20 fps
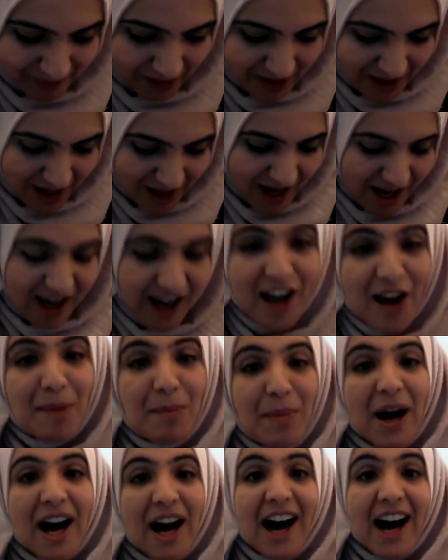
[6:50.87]

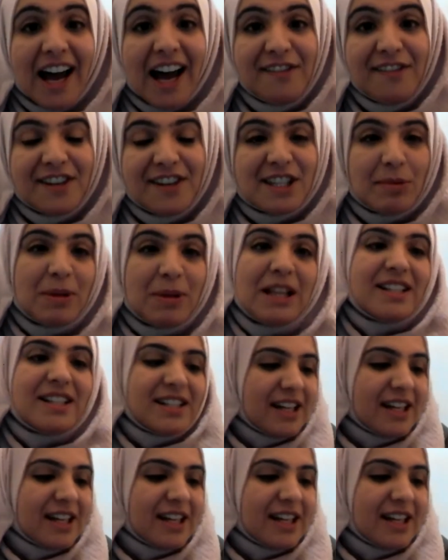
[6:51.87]
high visibility.